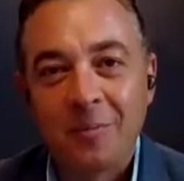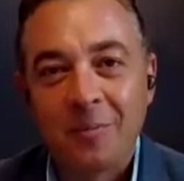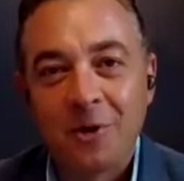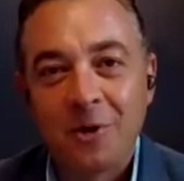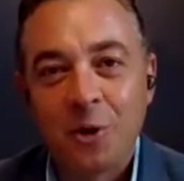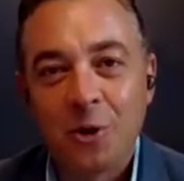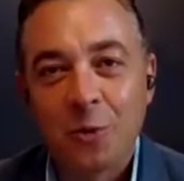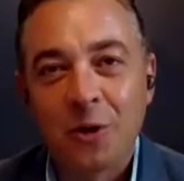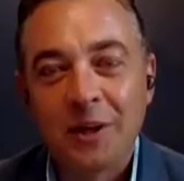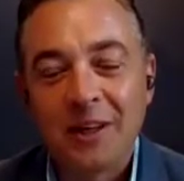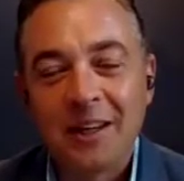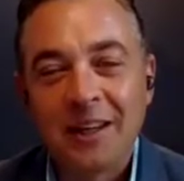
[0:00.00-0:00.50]

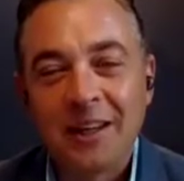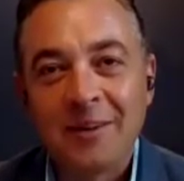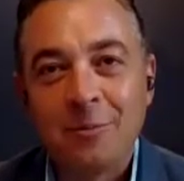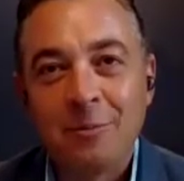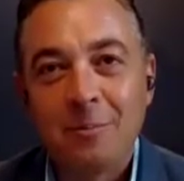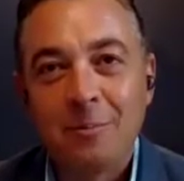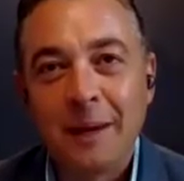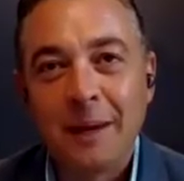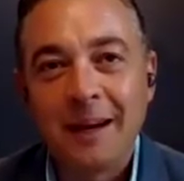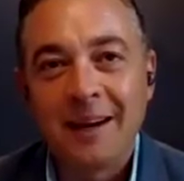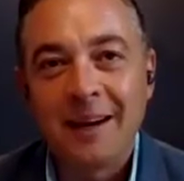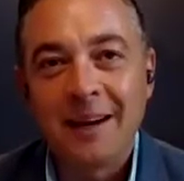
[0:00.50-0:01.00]

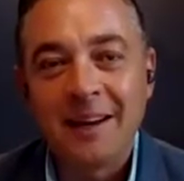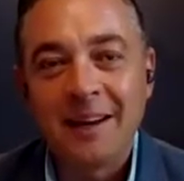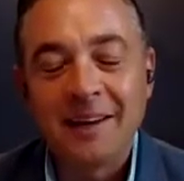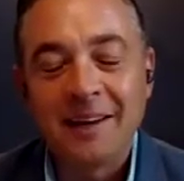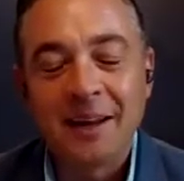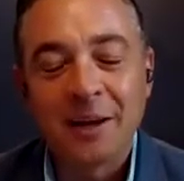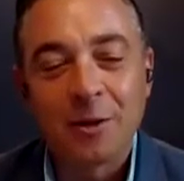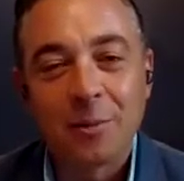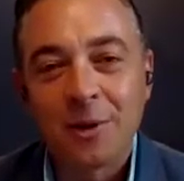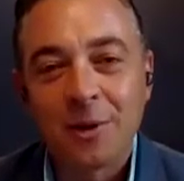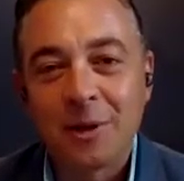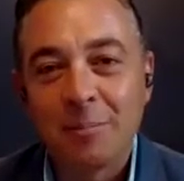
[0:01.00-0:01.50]
really made an
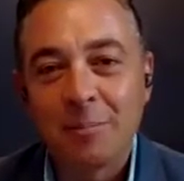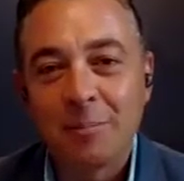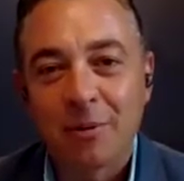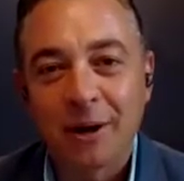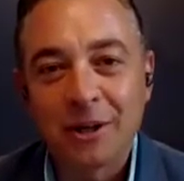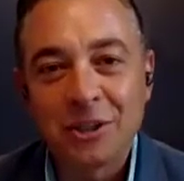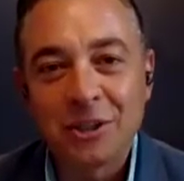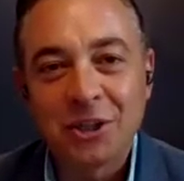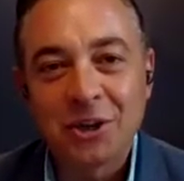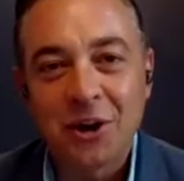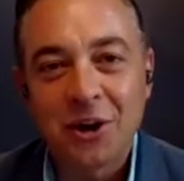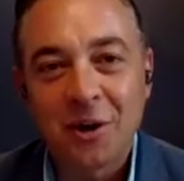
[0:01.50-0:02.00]
indelible
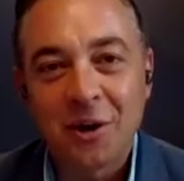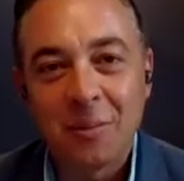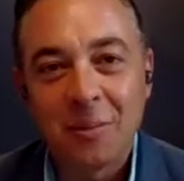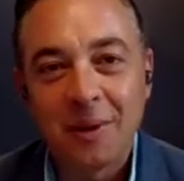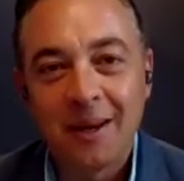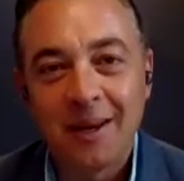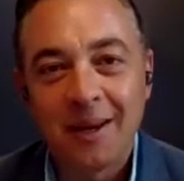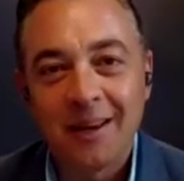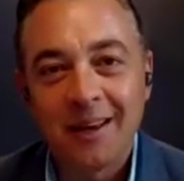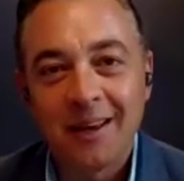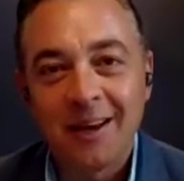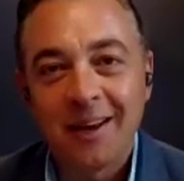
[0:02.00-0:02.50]
impression on
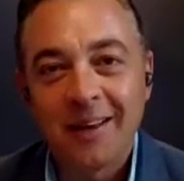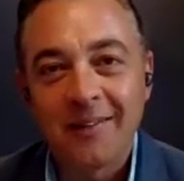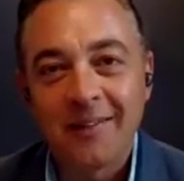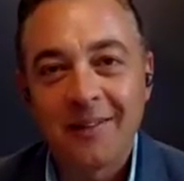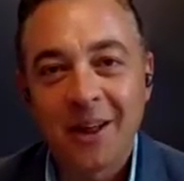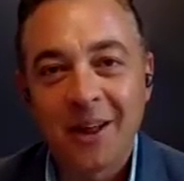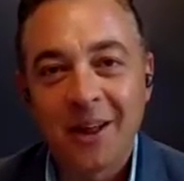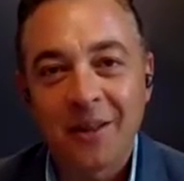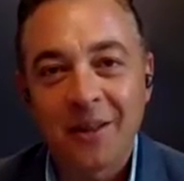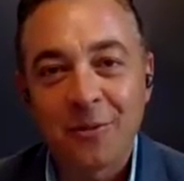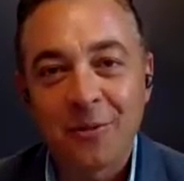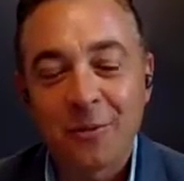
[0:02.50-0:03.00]
me,
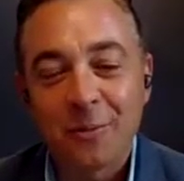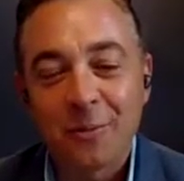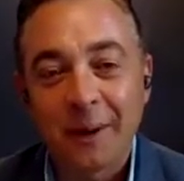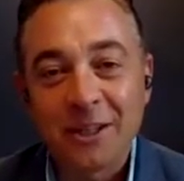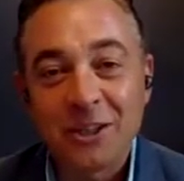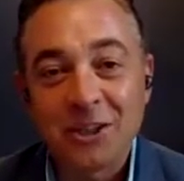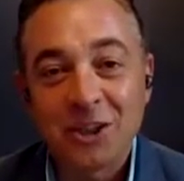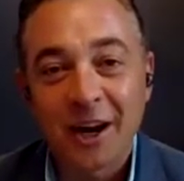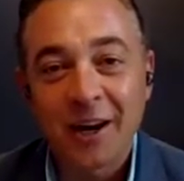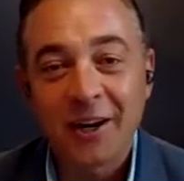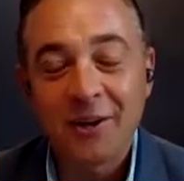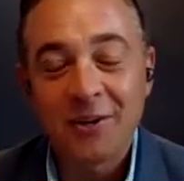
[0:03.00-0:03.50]
not through
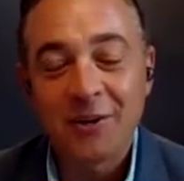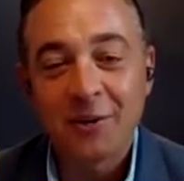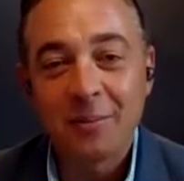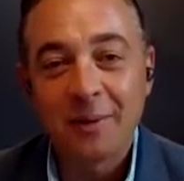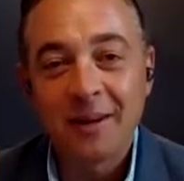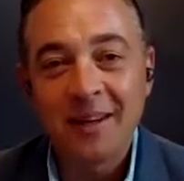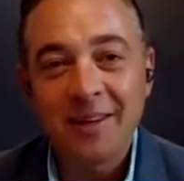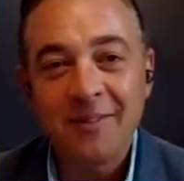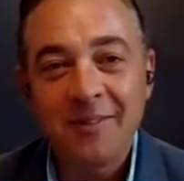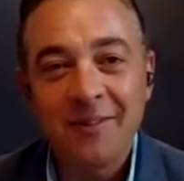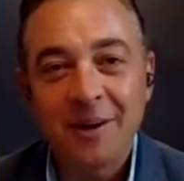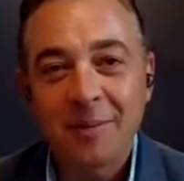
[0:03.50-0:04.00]
my
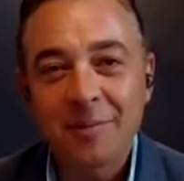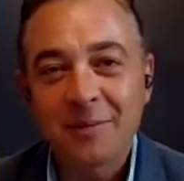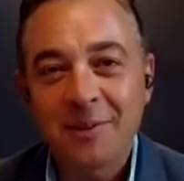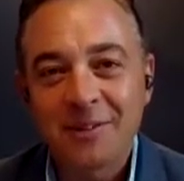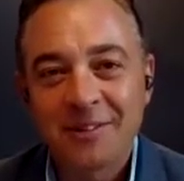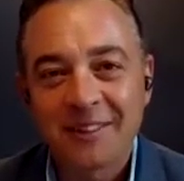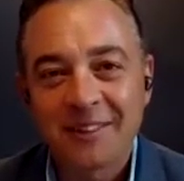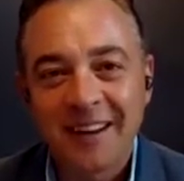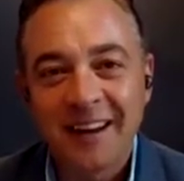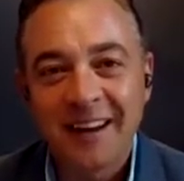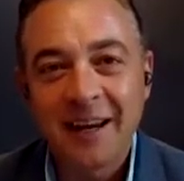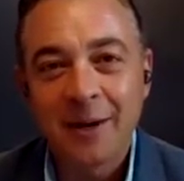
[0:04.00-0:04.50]
childhood, but even up
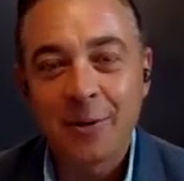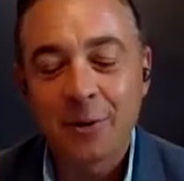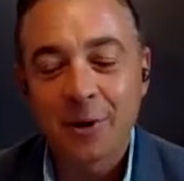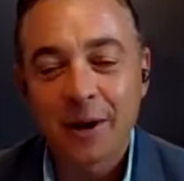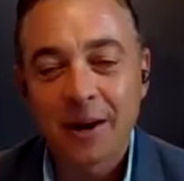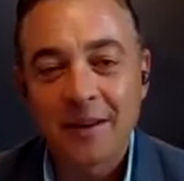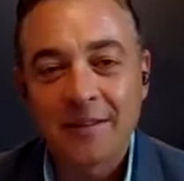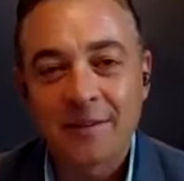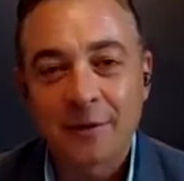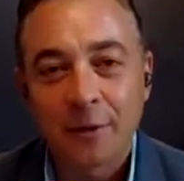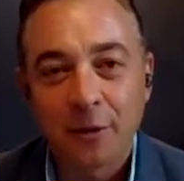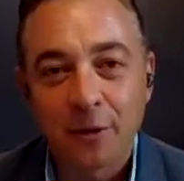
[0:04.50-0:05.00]
till today,
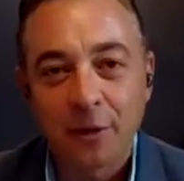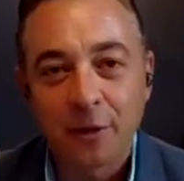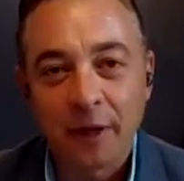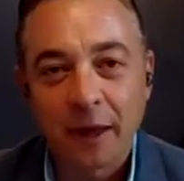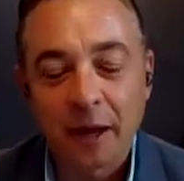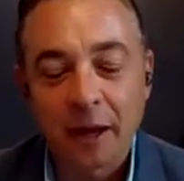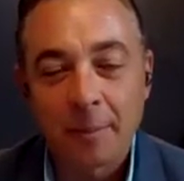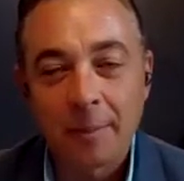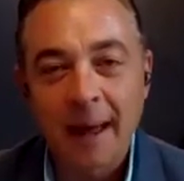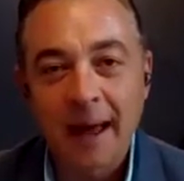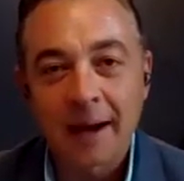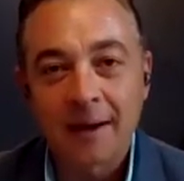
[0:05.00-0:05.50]
where I still
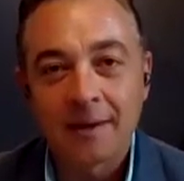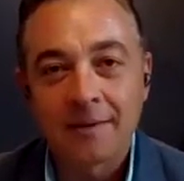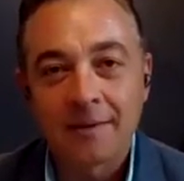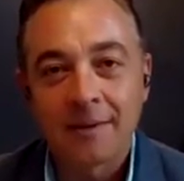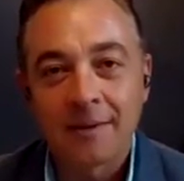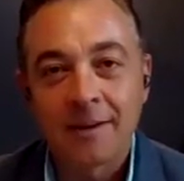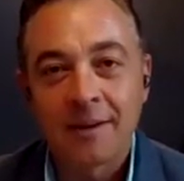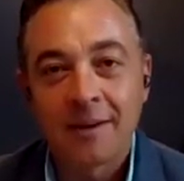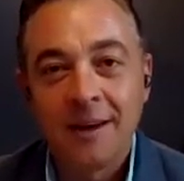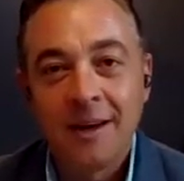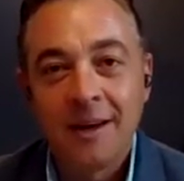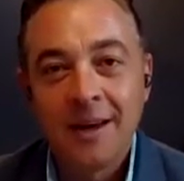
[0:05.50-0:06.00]
think back
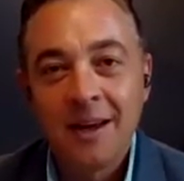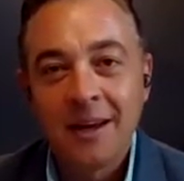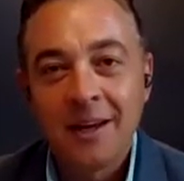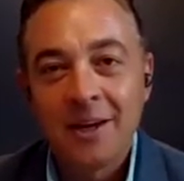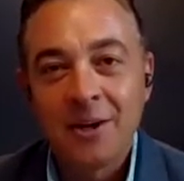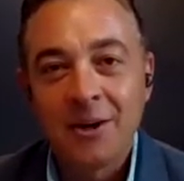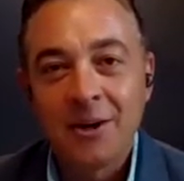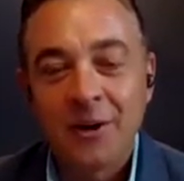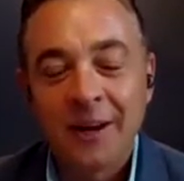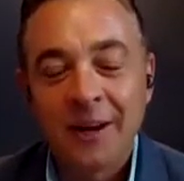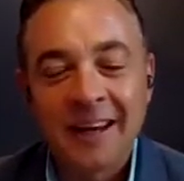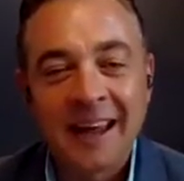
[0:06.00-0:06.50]
to,
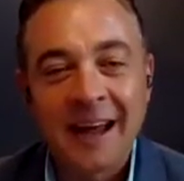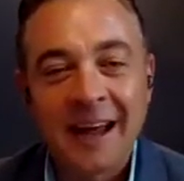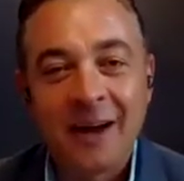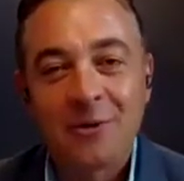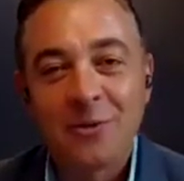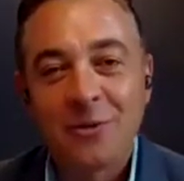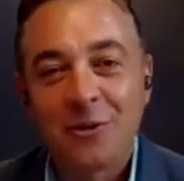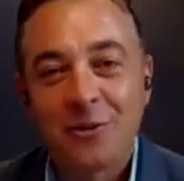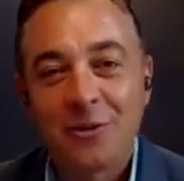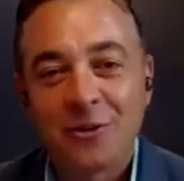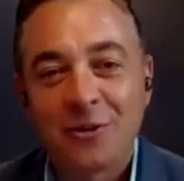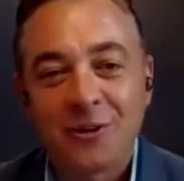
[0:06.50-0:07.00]

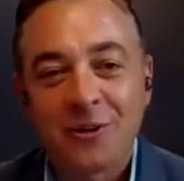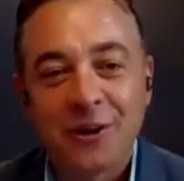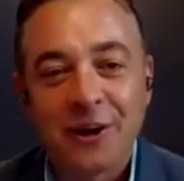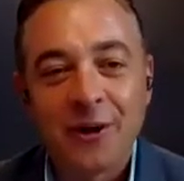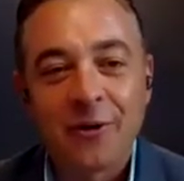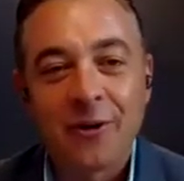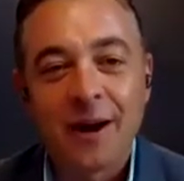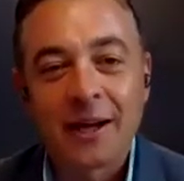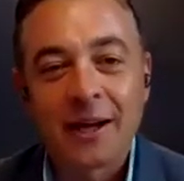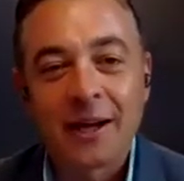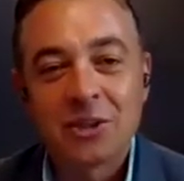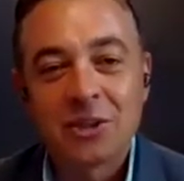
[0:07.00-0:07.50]
encounters or
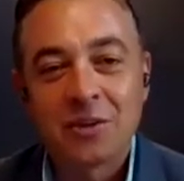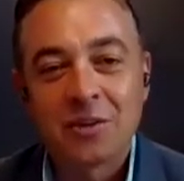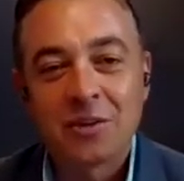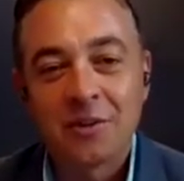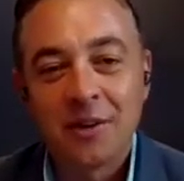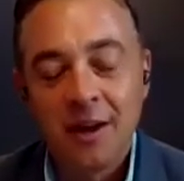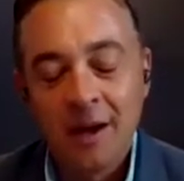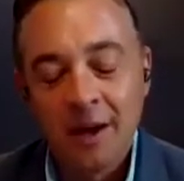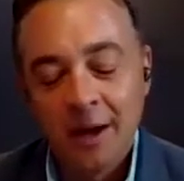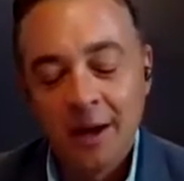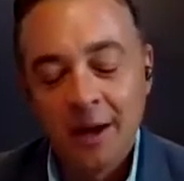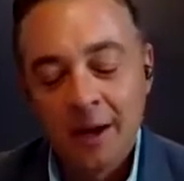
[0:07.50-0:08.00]

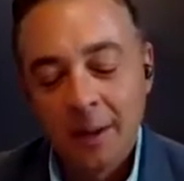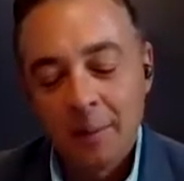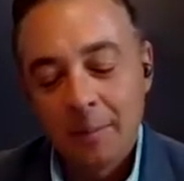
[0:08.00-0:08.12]
interactions.